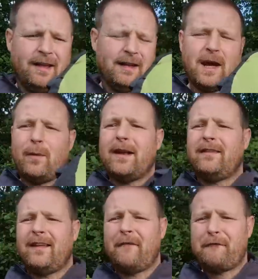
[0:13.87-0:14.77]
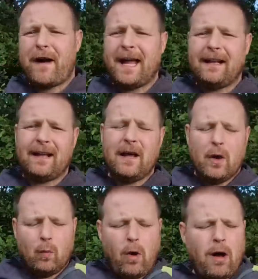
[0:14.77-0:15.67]
Now when I say finally,
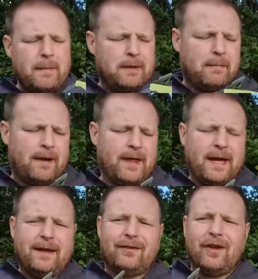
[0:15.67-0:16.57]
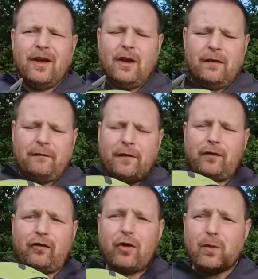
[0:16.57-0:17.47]
what I mean by that is for
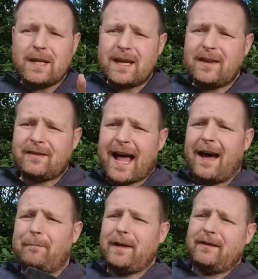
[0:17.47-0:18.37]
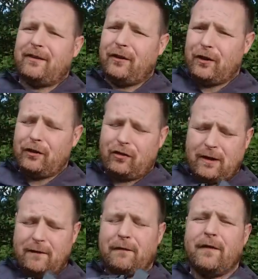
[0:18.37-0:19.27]
2 years I've been
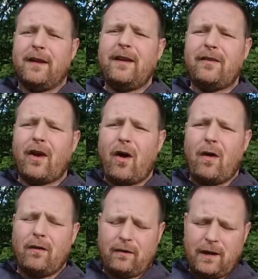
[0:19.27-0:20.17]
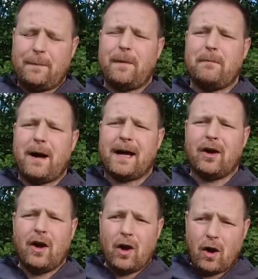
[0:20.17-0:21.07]
searching for this sleeping bag
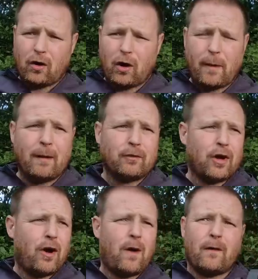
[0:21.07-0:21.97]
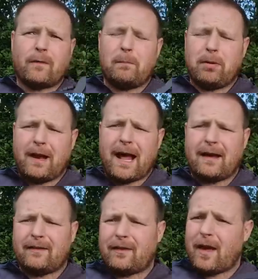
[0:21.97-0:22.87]
on Go Outdoors,
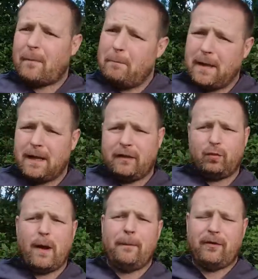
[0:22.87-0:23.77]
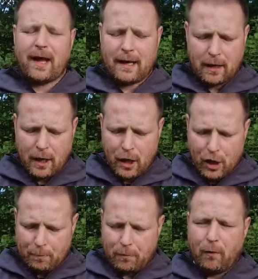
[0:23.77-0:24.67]
Blacks and Millet's website,
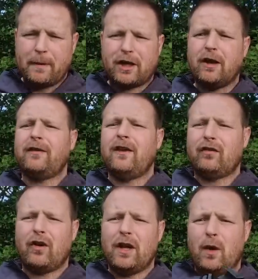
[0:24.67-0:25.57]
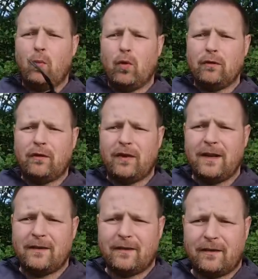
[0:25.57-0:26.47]
but because it's only a one
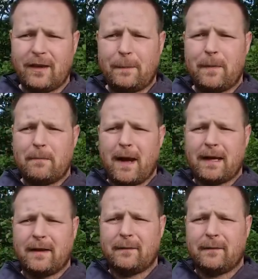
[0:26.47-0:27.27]
season sleeping bag,